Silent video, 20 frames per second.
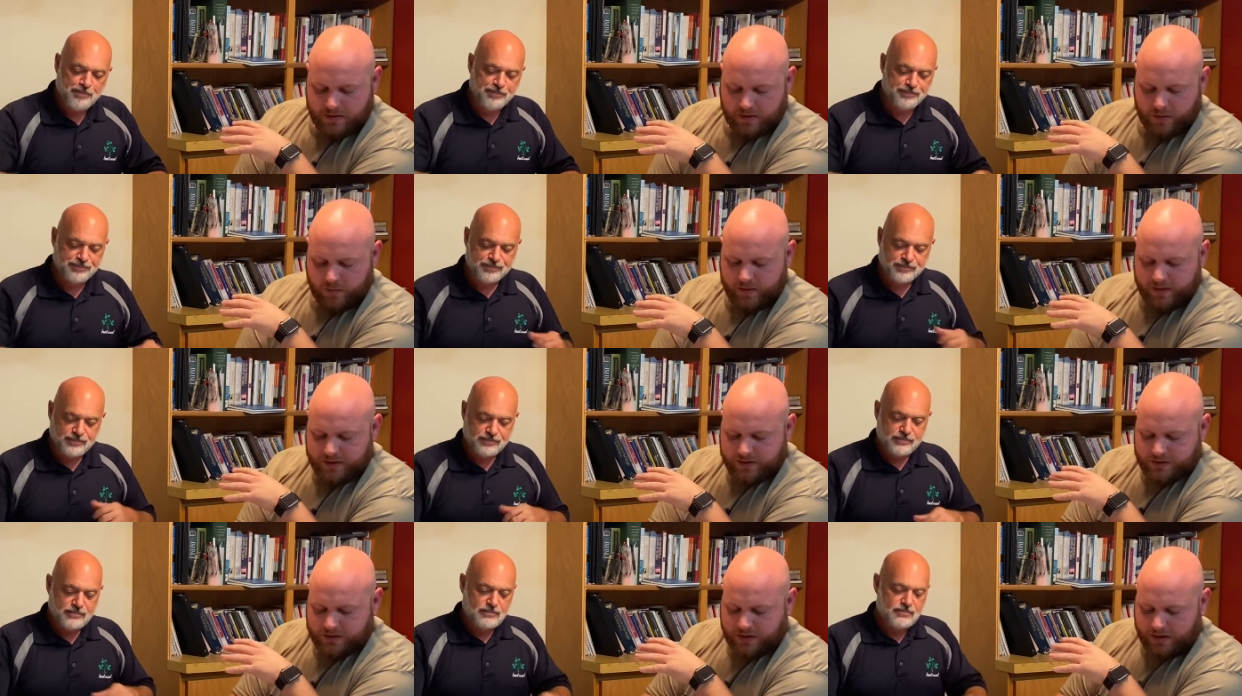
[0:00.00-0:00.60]
Speaker 1: and we
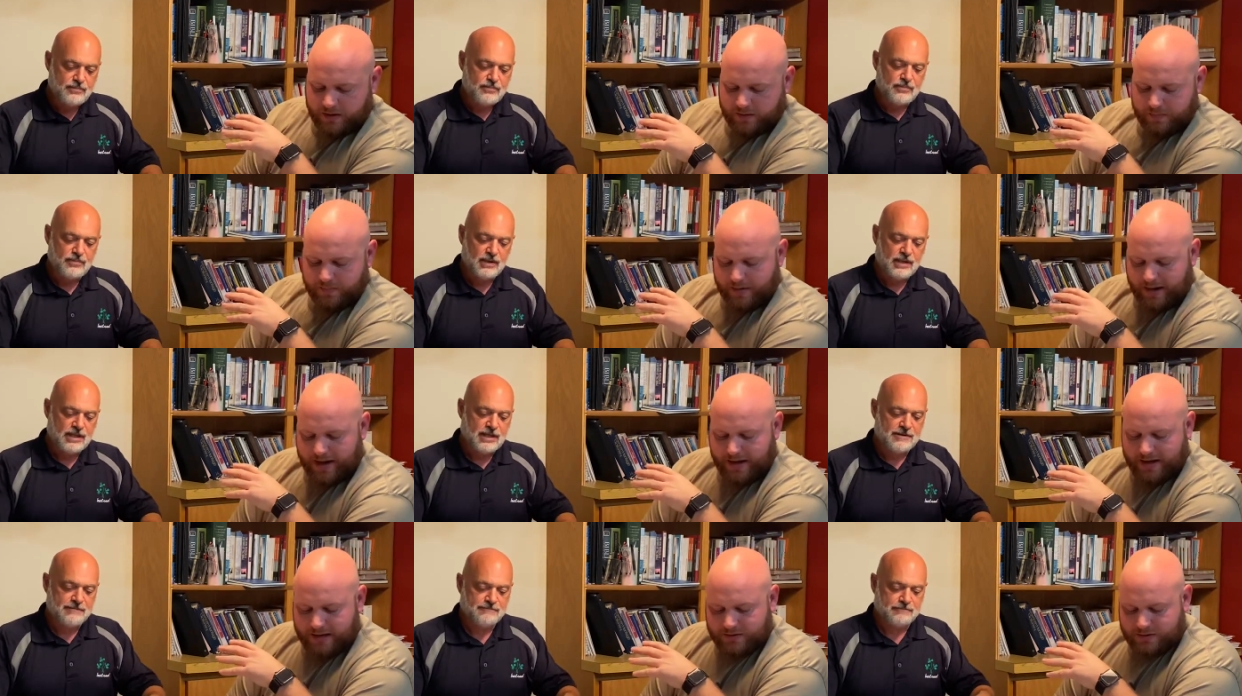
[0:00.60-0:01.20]
can draw it
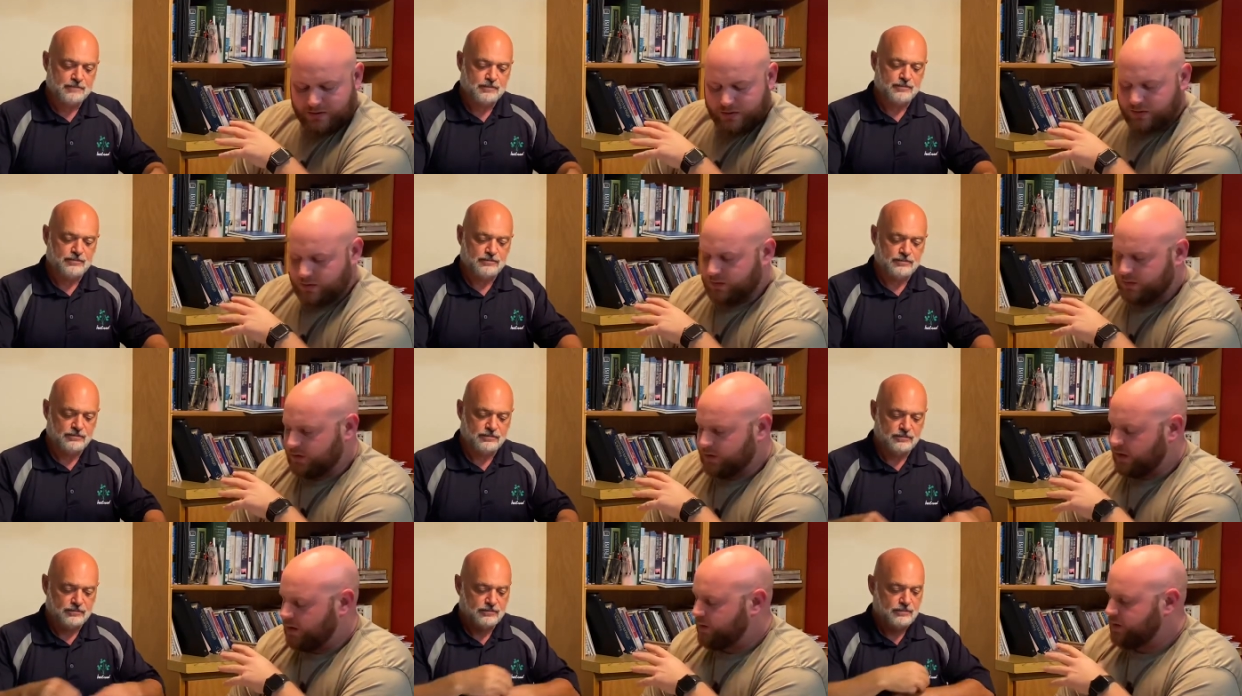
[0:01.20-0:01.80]
back to
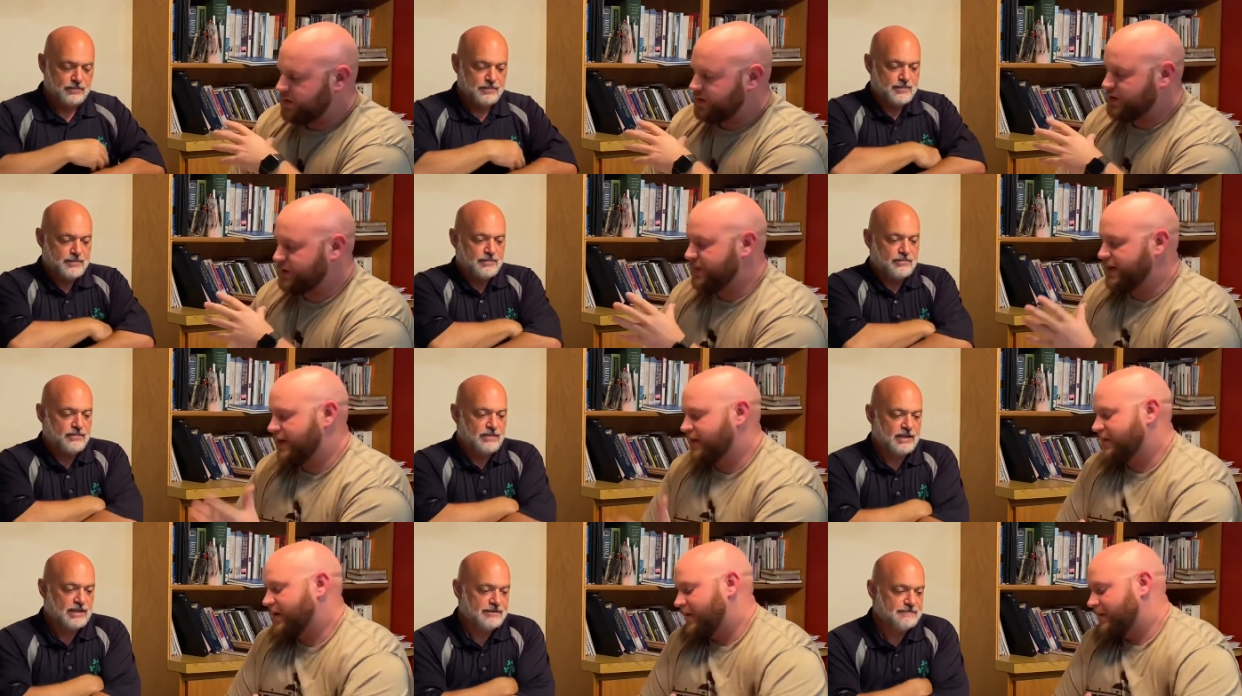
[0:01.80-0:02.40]
you know we're
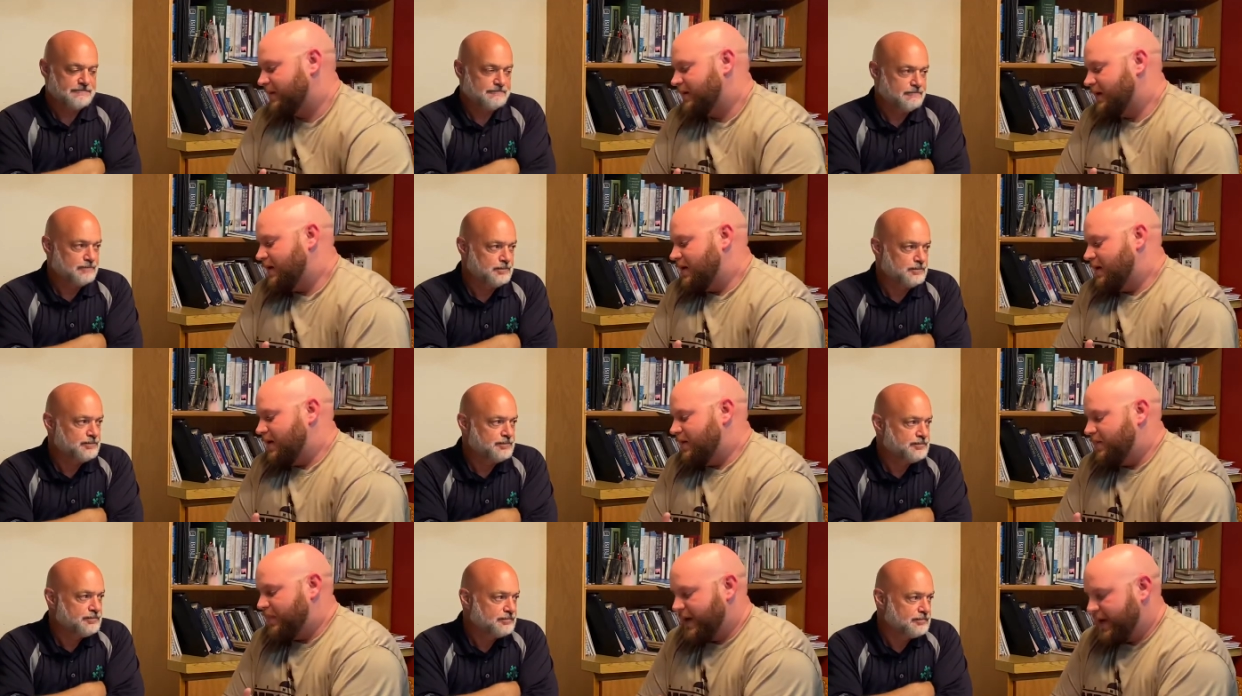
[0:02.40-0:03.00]
speaking about
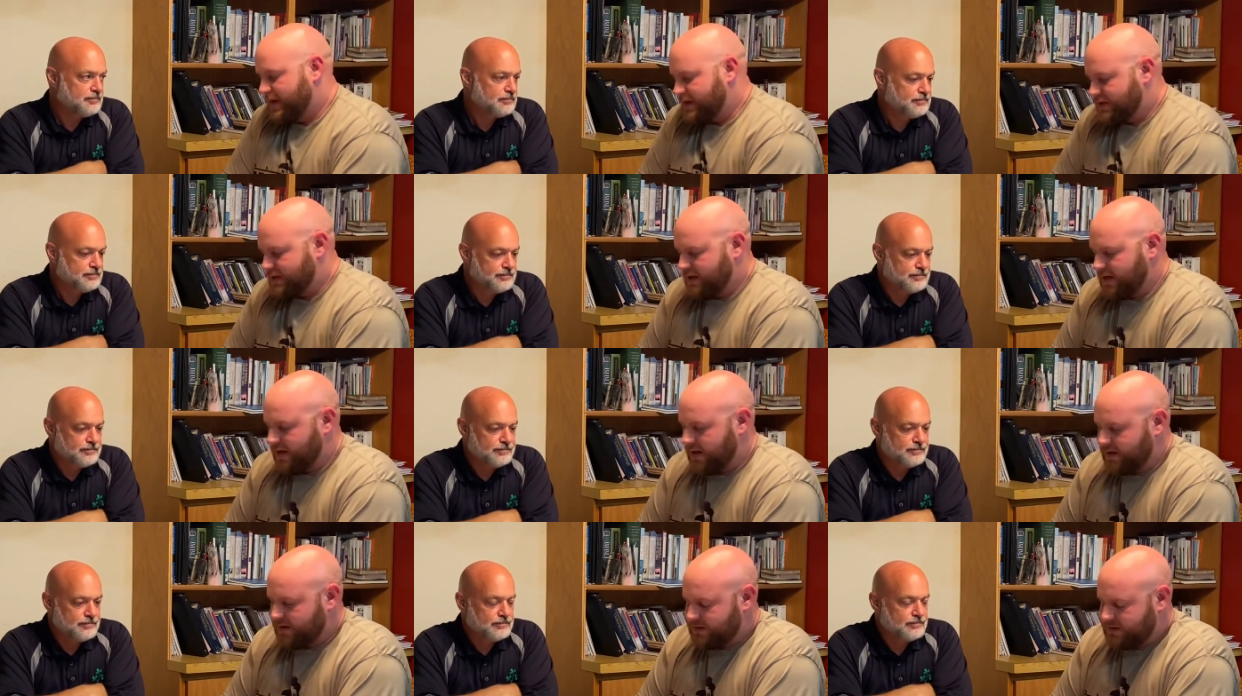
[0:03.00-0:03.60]

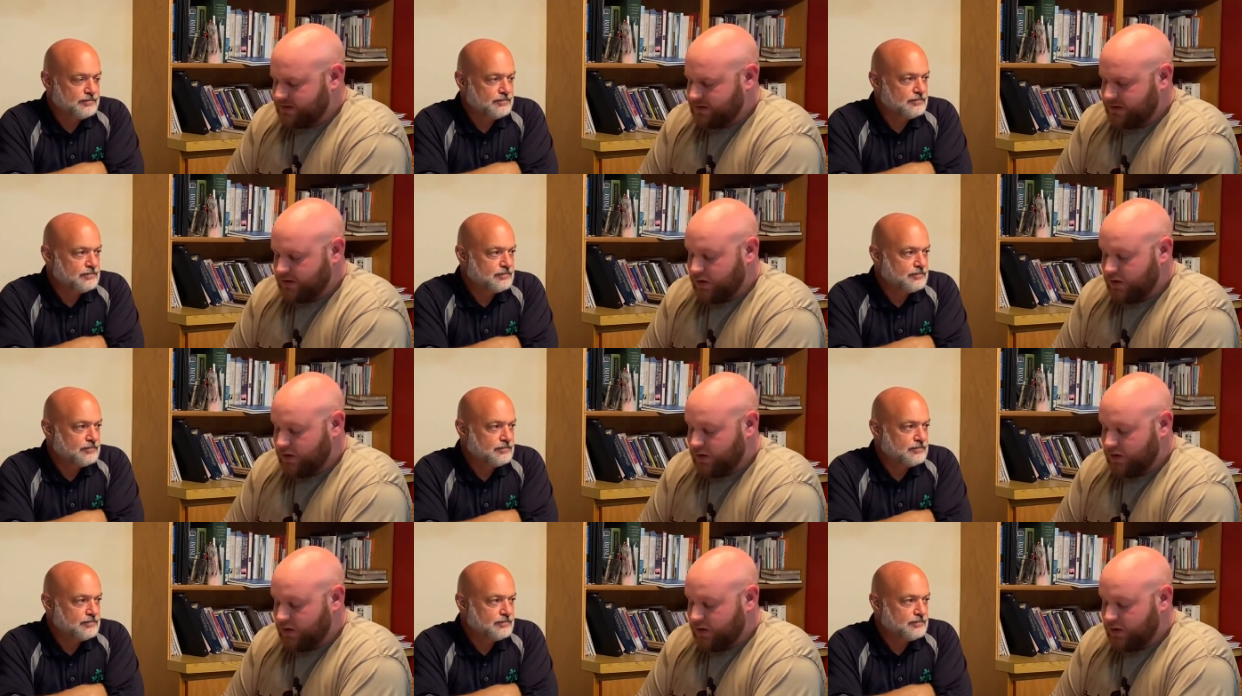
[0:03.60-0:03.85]
paychecks.